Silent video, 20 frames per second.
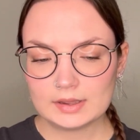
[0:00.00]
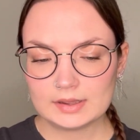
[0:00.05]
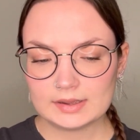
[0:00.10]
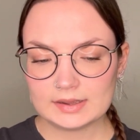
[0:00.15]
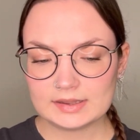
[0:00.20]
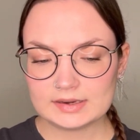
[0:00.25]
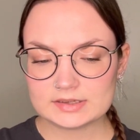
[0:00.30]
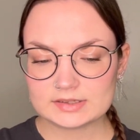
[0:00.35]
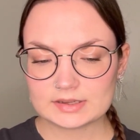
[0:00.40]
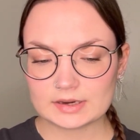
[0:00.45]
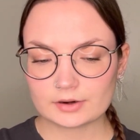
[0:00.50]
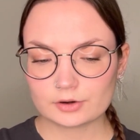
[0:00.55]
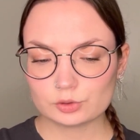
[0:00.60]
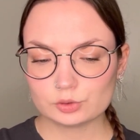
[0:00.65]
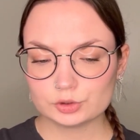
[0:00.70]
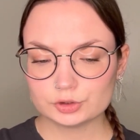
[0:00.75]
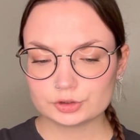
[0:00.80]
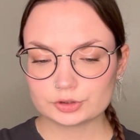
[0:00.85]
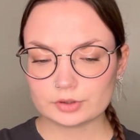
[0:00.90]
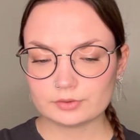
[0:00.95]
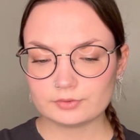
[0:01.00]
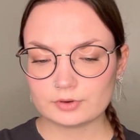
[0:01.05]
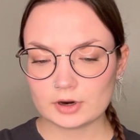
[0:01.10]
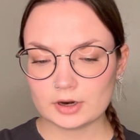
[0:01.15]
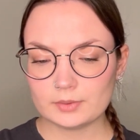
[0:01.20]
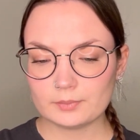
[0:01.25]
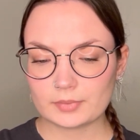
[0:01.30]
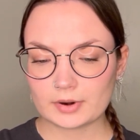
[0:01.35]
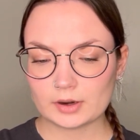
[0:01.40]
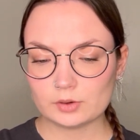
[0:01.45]
It is their ultra
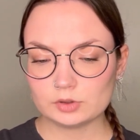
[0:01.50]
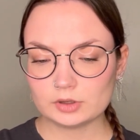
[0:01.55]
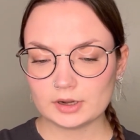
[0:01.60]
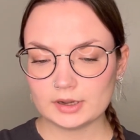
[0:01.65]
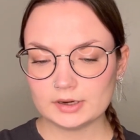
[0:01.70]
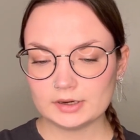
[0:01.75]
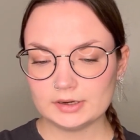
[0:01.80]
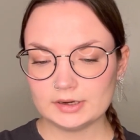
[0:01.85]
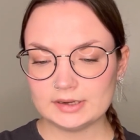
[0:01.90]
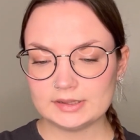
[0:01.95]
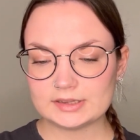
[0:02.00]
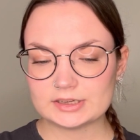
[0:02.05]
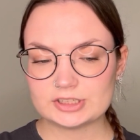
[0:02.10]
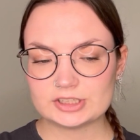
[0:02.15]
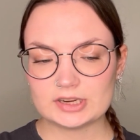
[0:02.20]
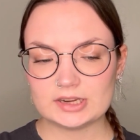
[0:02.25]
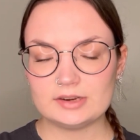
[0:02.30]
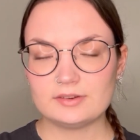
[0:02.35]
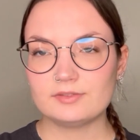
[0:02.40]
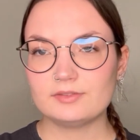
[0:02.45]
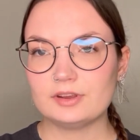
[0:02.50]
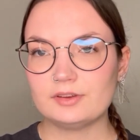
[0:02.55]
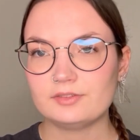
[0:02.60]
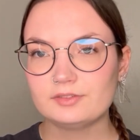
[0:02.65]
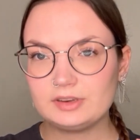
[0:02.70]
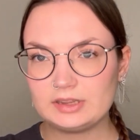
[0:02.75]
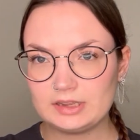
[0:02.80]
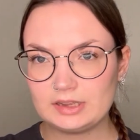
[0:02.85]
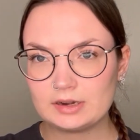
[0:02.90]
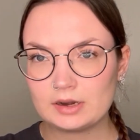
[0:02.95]
fine brow liner in the shade
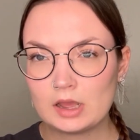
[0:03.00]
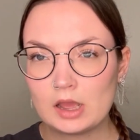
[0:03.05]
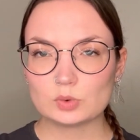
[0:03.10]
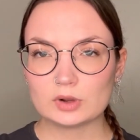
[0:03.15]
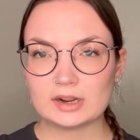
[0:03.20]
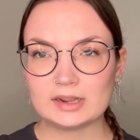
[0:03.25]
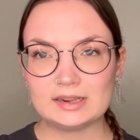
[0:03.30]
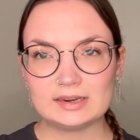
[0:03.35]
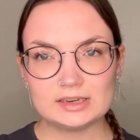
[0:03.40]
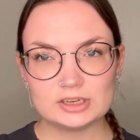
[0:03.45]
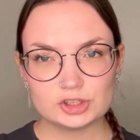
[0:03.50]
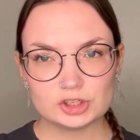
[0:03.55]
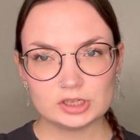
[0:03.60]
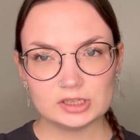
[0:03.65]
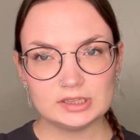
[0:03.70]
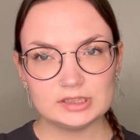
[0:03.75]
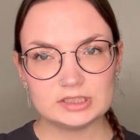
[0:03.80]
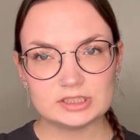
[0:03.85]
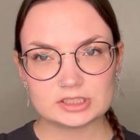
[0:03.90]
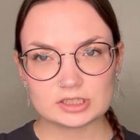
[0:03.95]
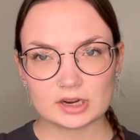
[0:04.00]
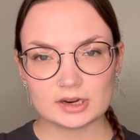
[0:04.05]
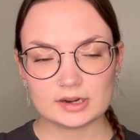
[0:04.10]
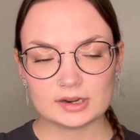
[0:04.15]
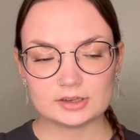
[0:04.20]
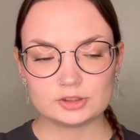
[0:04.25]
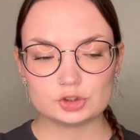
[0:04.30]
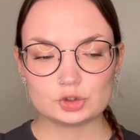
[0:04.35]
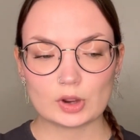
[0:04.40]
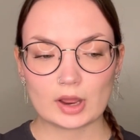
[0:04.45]
15. And I initially
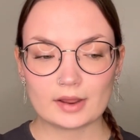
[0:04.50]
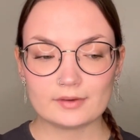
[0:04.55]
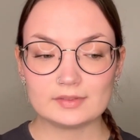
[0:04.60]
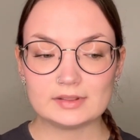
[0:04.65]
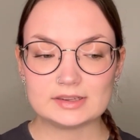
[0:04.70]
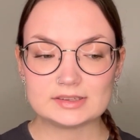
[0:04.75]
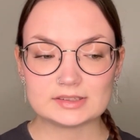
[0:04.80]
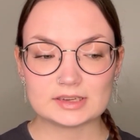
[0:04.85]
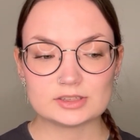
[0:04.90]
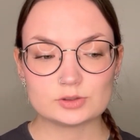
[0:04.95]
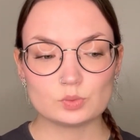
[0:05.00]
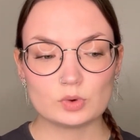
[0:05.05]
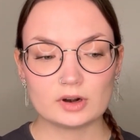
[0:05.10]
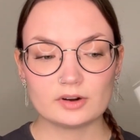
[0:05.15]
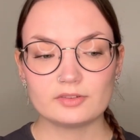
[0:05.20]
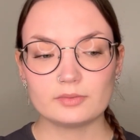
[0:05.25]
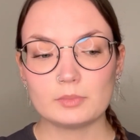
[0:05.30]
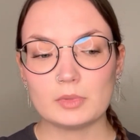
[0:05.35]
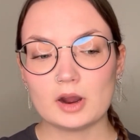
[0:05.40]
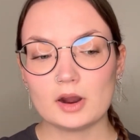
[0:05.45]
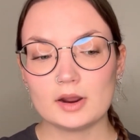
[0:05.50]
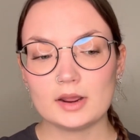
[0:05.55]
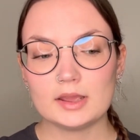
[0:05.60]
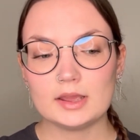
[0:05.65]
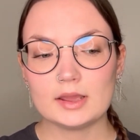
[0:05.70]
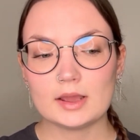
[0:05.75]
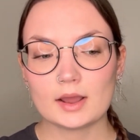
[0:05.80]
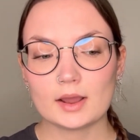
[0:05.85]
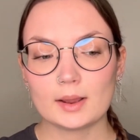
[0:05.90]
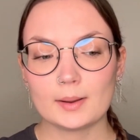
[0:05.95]
decided to have this as one of
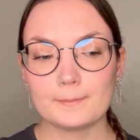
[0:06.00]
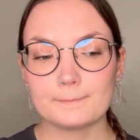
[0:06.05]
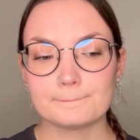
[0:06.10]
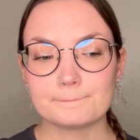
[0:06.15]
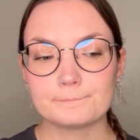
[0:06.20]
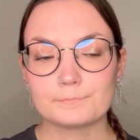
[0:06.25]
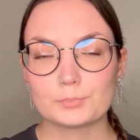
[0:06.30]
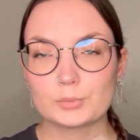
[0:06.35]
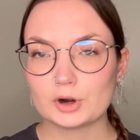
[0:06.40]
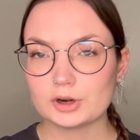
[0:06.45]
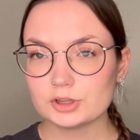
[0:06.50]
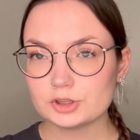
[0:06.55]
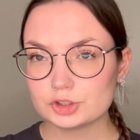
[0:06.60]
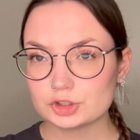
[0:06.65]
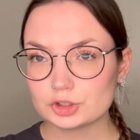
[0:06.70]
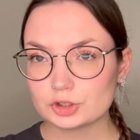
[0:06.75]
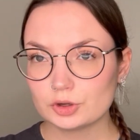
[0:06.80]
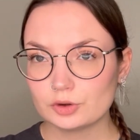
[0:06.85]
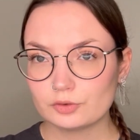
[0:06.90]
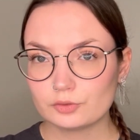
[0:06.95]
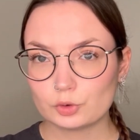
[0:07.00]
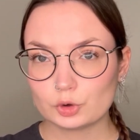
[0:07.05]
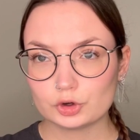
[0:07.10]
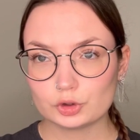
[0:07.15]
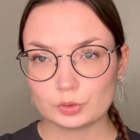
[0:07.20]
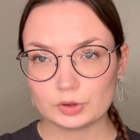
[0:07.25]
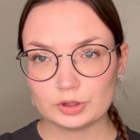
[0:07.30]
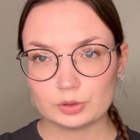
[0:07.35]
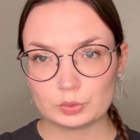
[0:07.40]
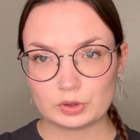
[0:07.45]
my products for
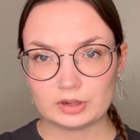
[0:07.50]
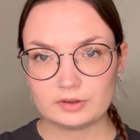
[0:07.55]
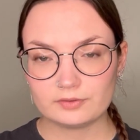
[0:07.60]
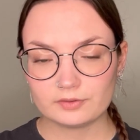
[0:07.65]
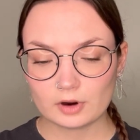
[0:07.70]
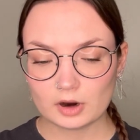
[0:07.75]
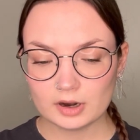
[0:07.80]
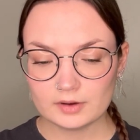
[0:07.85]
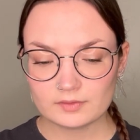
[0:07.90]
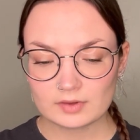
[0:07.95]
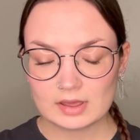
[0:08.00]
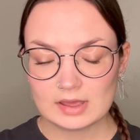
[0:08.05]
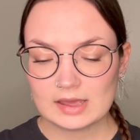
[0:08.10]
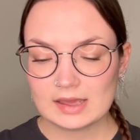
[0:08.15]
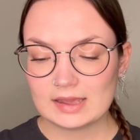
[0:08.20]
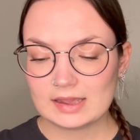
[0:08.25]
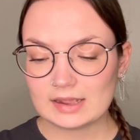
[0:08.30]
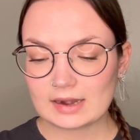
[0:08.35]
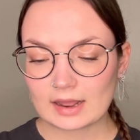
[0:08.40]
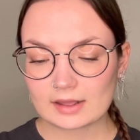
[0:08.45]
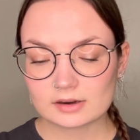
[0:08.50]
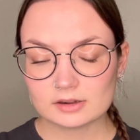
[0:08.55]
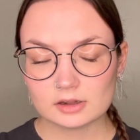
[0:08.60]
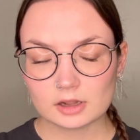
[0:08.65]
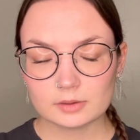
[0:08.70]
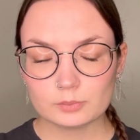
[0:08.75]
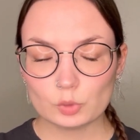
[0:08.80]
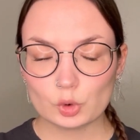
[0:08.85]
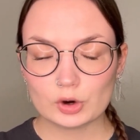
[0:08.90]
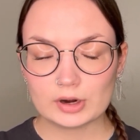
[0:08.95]
2025. It had a
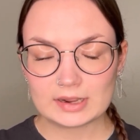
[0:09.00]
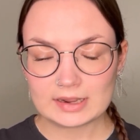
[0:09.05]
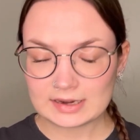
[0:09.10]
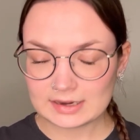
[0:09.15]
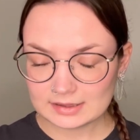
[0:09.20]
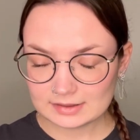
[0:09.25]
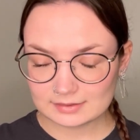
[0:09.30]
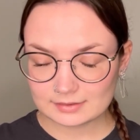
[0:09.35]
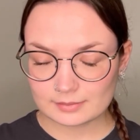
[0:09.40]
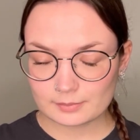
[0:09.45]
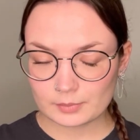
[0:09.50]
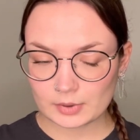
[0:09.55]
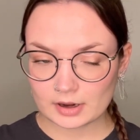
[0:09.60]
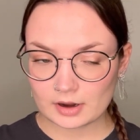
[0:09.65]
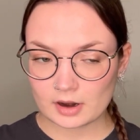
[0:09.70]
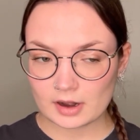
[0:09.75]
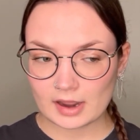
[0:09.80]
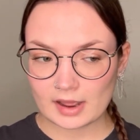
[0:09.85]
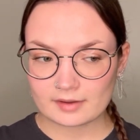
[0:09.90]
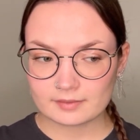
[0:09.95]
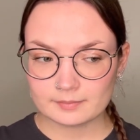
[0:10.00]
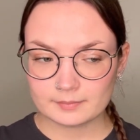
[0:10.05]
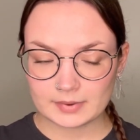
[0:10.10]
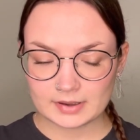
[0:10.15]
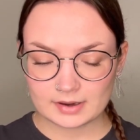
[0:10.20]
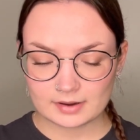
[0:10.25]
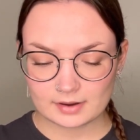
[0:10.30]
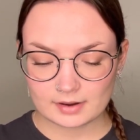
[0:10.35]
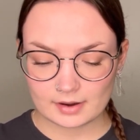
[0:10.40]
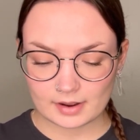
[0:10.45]
lot more in it, but I have
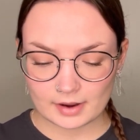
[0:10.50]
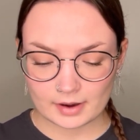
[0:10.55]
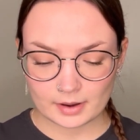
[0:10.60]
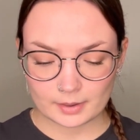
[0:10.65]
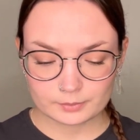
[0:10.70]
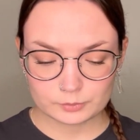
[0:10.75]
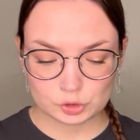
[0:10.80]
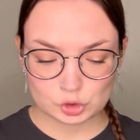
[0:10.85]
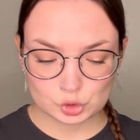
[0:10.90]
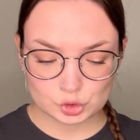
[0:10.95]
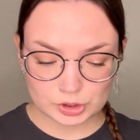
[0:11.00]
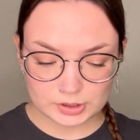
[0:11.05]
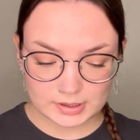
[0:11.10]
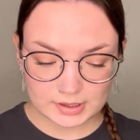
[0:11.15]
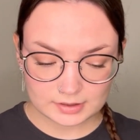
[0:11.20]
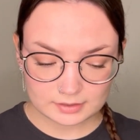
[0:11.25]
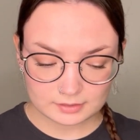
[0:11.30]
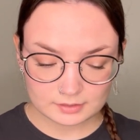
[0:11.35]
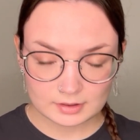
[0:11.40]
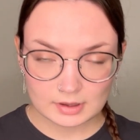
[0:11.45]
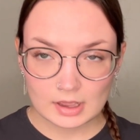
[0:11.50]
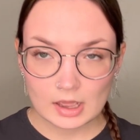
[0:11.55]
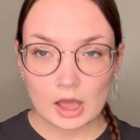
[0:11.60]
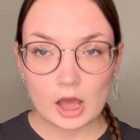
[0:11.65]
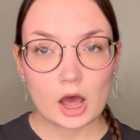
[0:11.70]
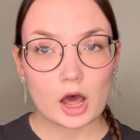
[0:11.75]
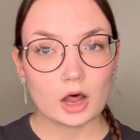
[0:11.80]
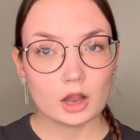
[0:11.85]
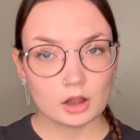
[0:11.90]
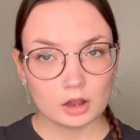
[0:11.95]
been using it
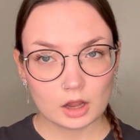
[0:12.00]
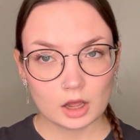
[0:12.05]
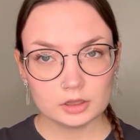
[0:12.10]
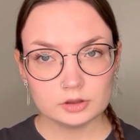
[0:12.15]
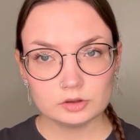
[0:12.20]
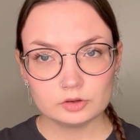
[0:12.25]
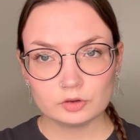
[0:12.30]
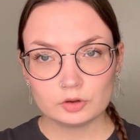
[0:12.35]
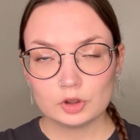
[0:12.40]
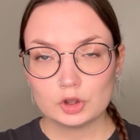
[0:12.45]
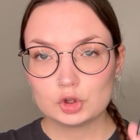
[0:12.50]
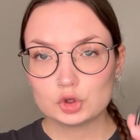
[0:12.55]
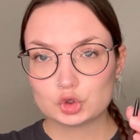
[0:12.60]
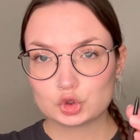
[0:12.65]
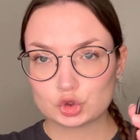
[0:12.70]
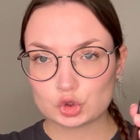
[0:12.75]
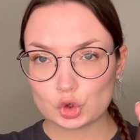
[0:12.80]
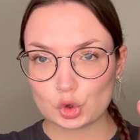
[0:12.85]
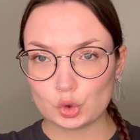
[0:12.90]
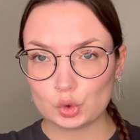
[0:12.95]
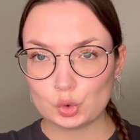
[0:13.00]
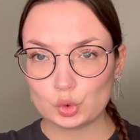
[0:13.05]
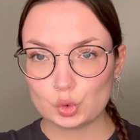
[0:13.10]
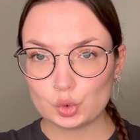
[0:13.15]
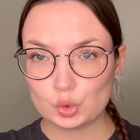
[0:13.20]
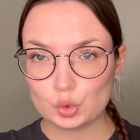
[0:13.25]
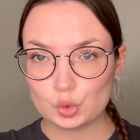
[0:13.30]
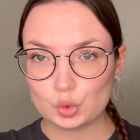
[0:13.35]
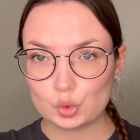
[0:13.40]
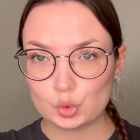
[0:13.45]
a lot,
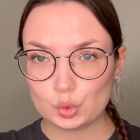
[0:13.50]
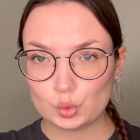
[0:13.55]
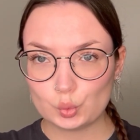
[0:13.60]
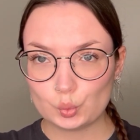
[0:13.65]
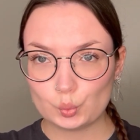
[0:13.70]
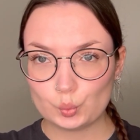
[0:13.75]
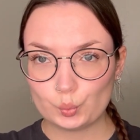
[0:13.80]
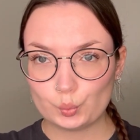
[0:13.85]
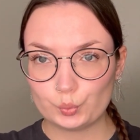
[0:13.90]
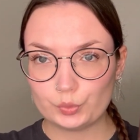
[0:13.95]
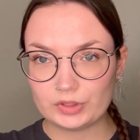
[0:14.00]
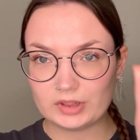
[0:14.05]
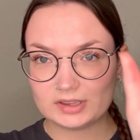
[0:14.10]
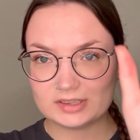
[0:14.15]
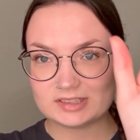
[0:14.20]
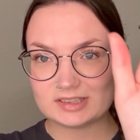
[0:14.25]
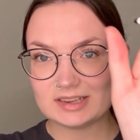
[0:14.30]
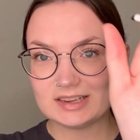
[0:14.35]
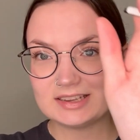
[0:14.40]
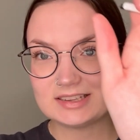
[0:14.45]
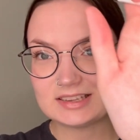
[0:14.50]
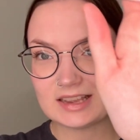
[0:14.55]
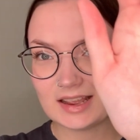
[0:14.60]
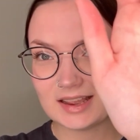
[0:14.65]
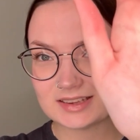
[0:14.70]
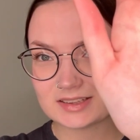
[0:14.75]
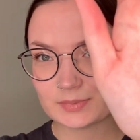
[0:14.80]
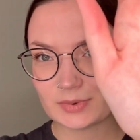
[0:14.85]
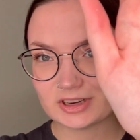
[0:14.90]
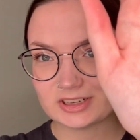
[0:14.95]
so this is
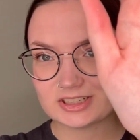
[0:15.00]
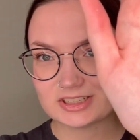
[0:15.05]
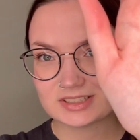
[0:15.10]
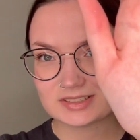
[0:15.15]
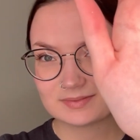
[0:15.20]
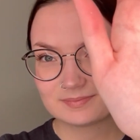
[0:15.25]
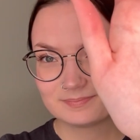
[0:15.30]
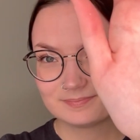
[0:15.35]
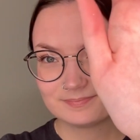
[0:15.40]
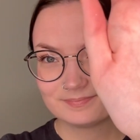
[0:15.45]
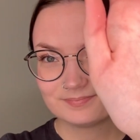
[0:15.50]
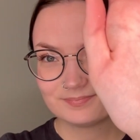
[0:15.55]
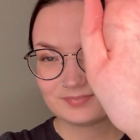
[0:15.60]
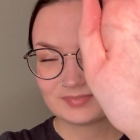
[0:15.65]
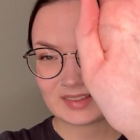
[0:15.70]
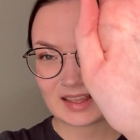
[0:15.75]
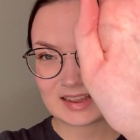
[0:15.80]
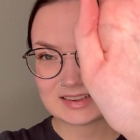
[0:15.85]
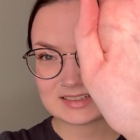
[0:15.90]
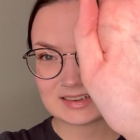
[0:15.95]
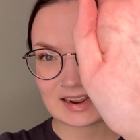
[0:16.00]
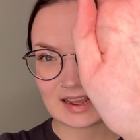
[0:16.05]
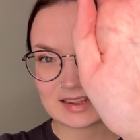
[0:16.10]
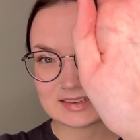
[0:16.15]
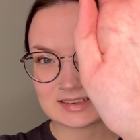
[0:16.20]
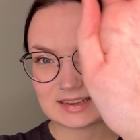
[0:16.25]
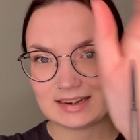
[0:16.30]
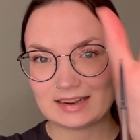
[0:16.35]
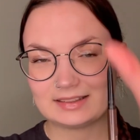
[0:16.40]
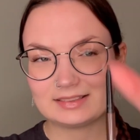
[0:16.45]
as much as it has
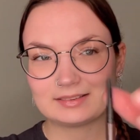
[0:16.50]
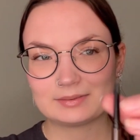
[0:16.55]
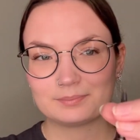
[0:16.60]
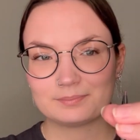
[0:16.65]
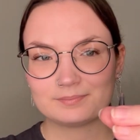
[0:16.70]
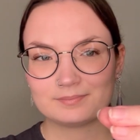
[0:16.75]
in it.